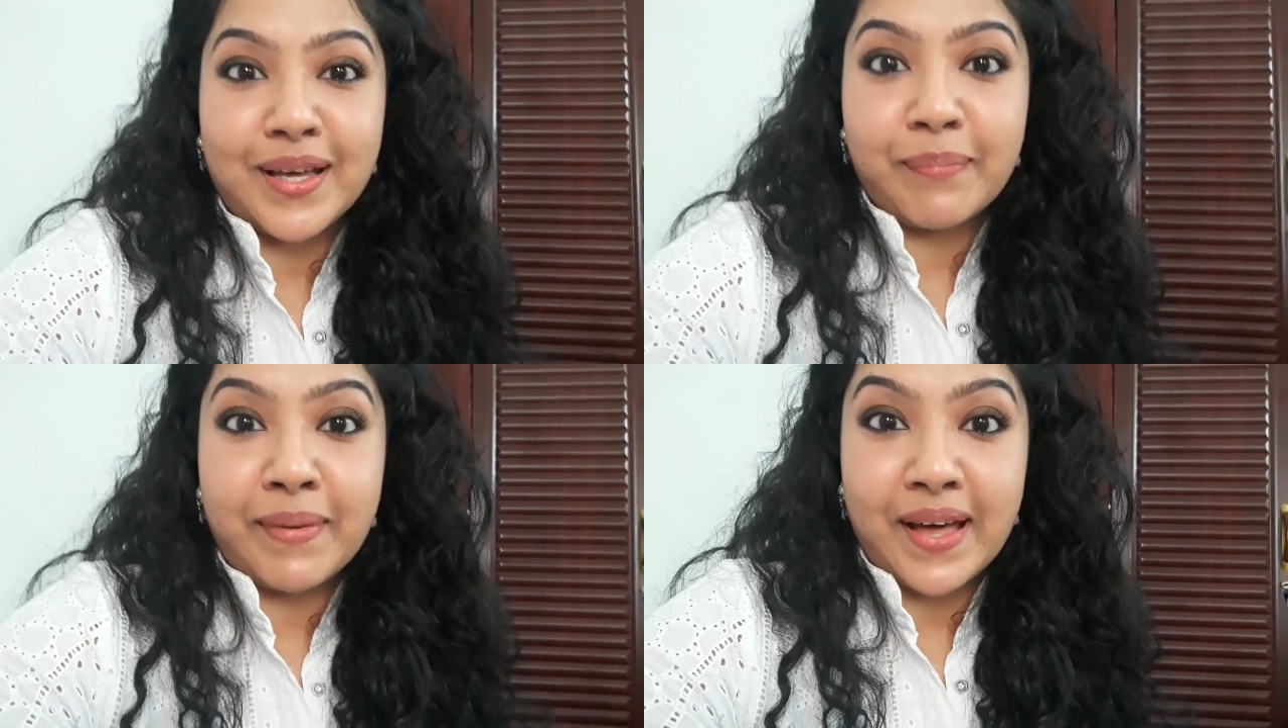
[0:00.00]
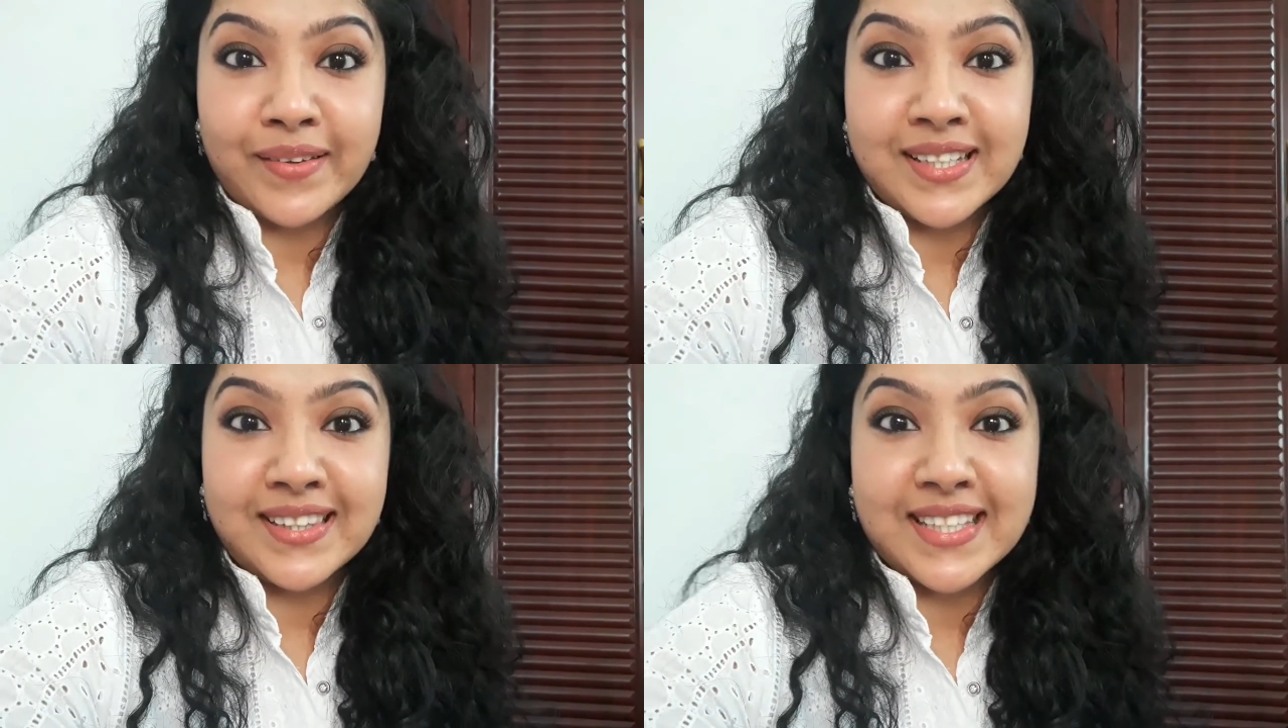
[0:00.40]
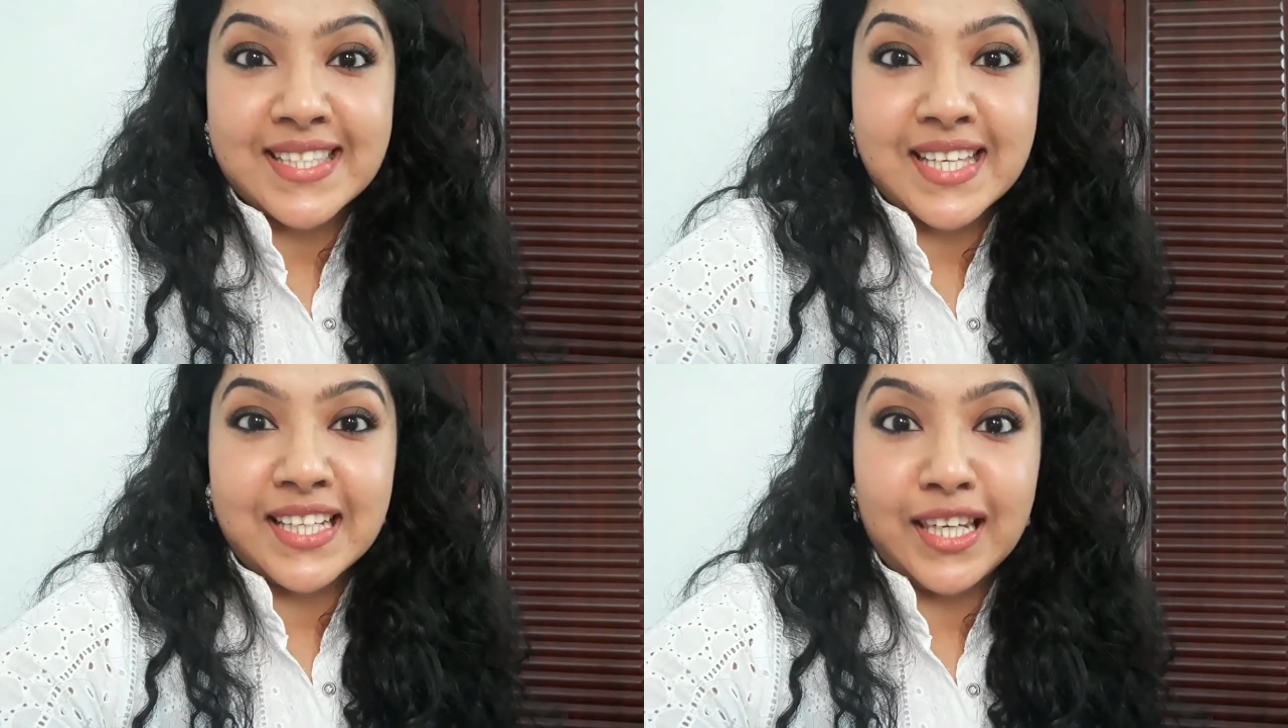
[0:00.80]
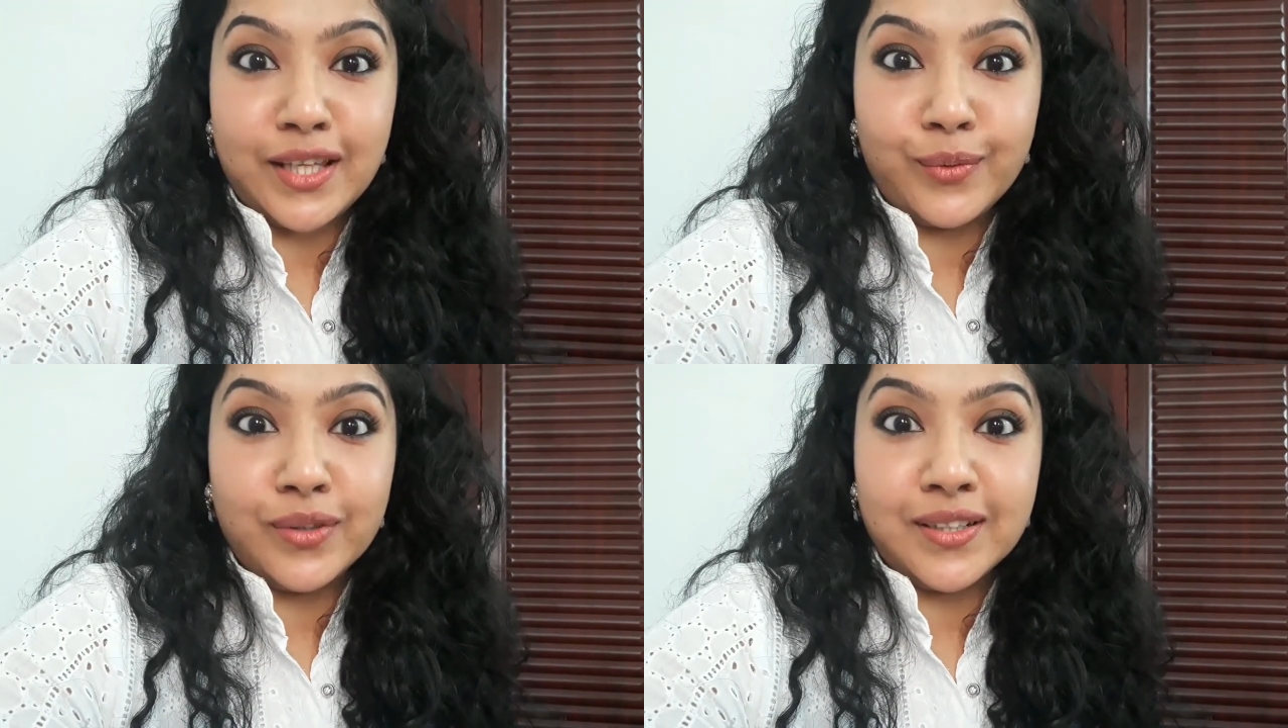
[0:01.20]
about this
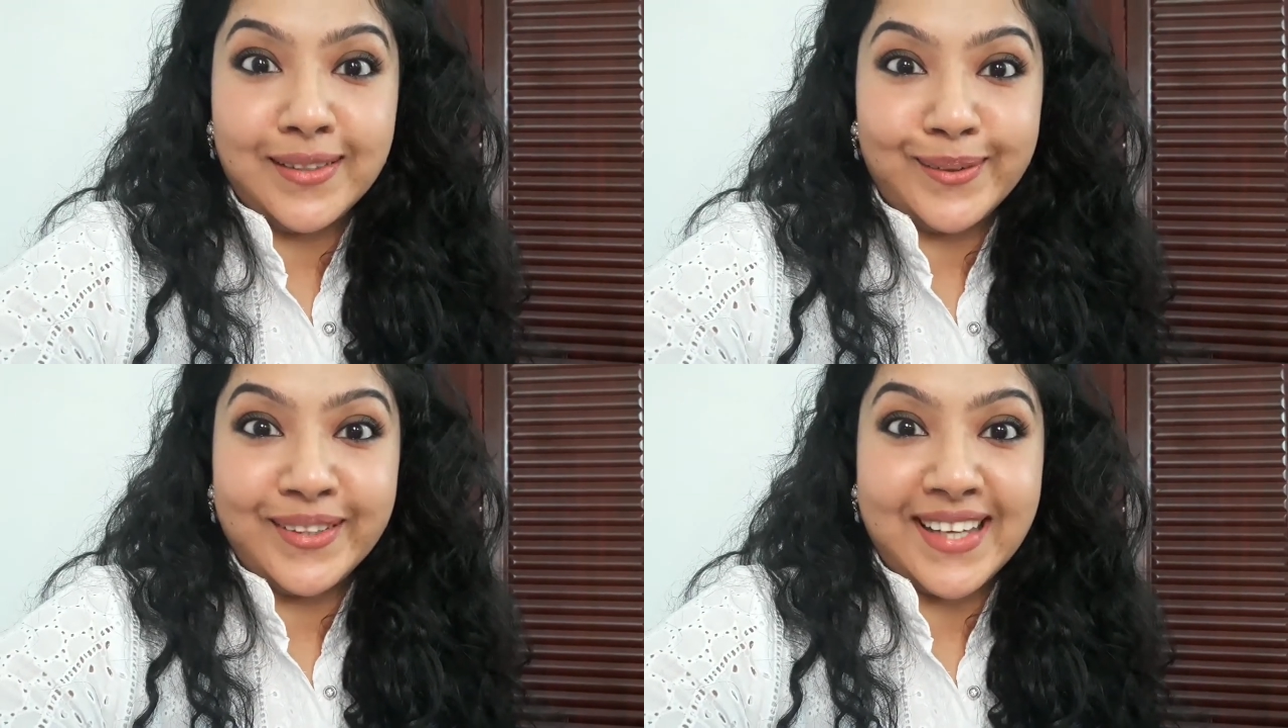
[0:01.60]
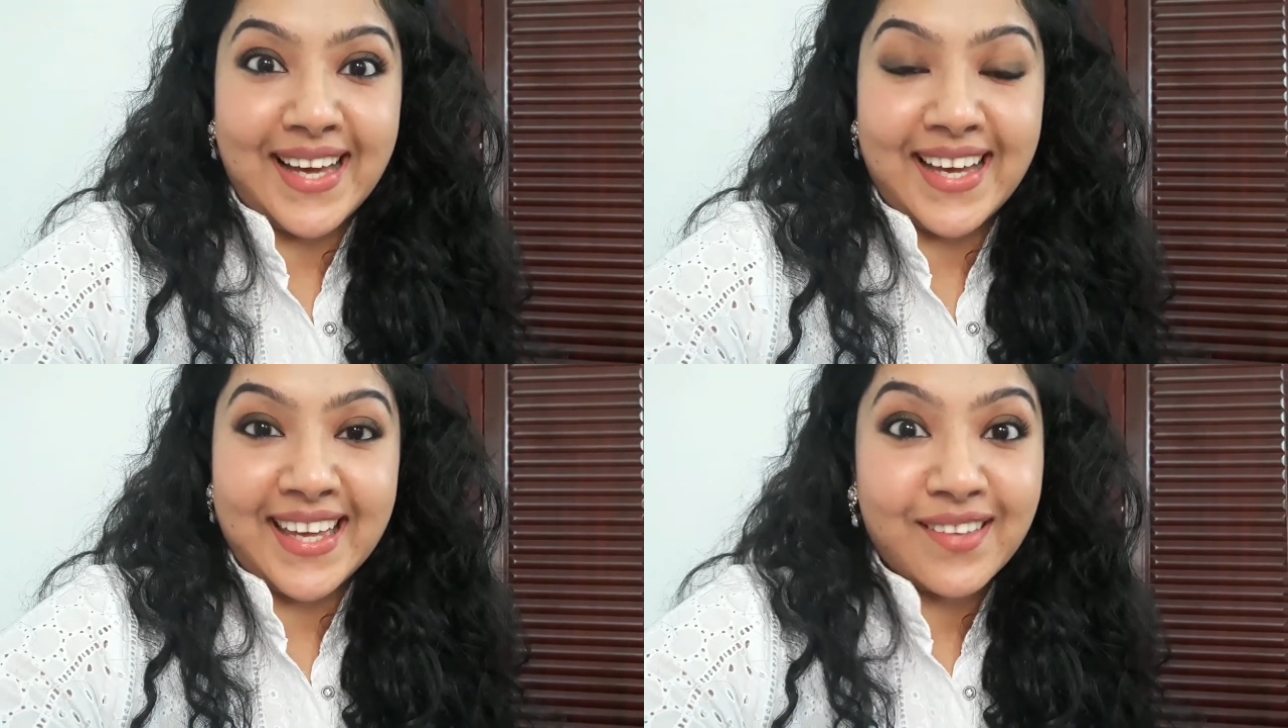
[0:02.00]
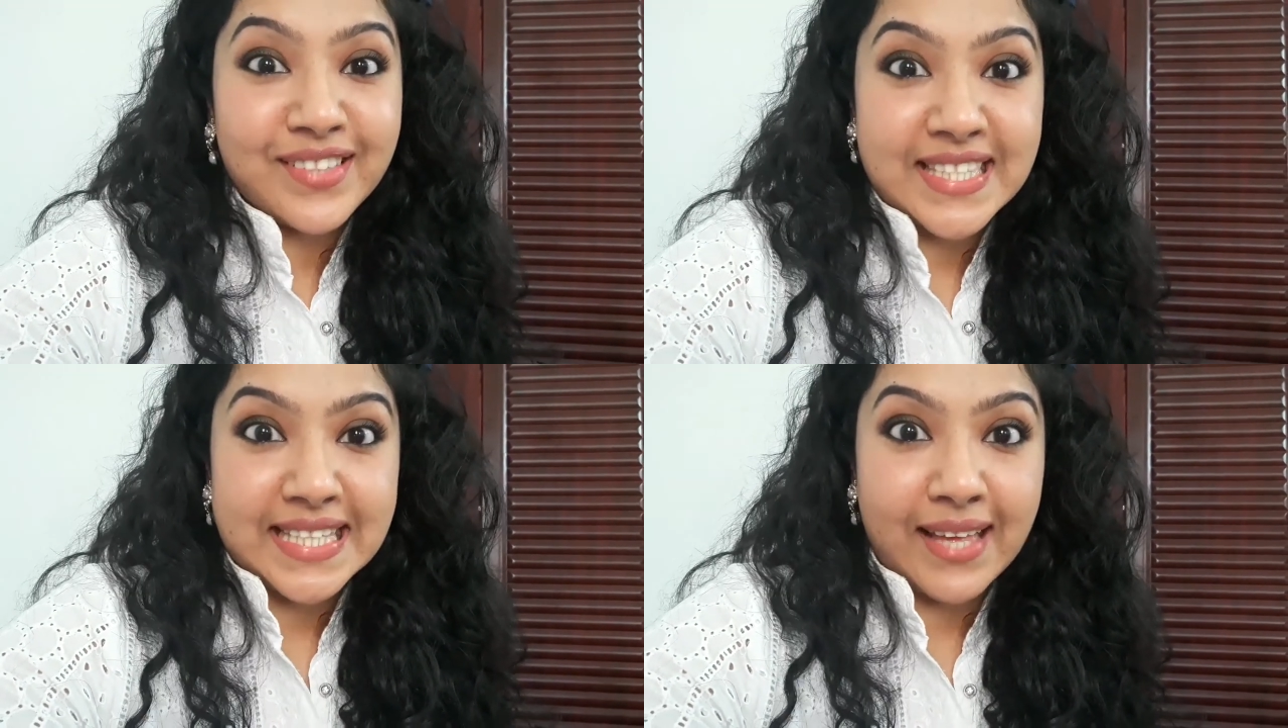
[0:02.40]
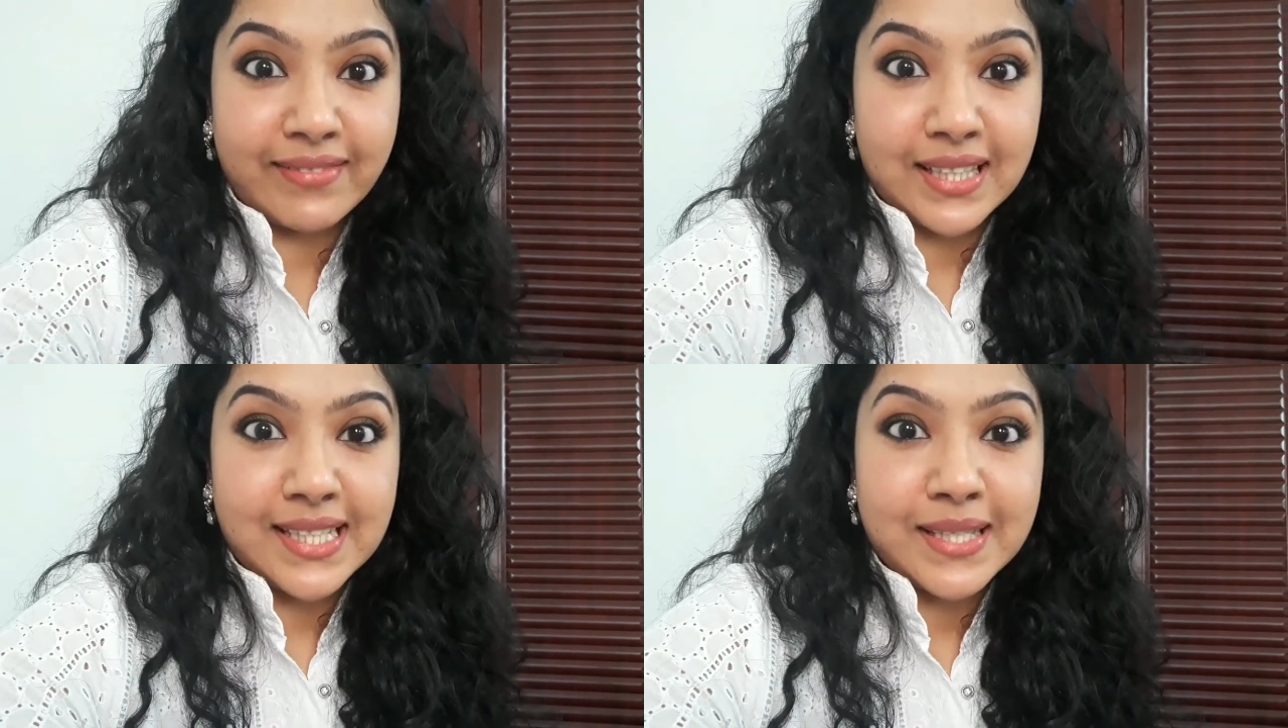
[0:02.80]
new cologne I have
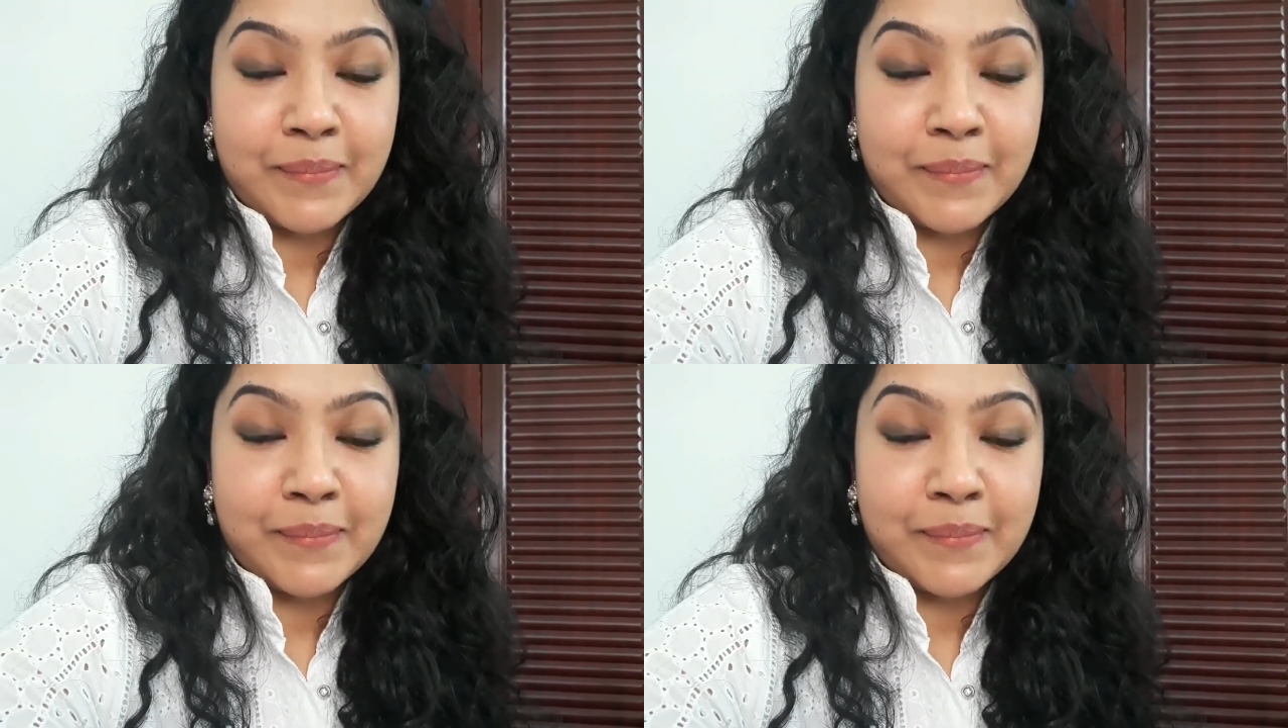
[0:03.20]
discovered.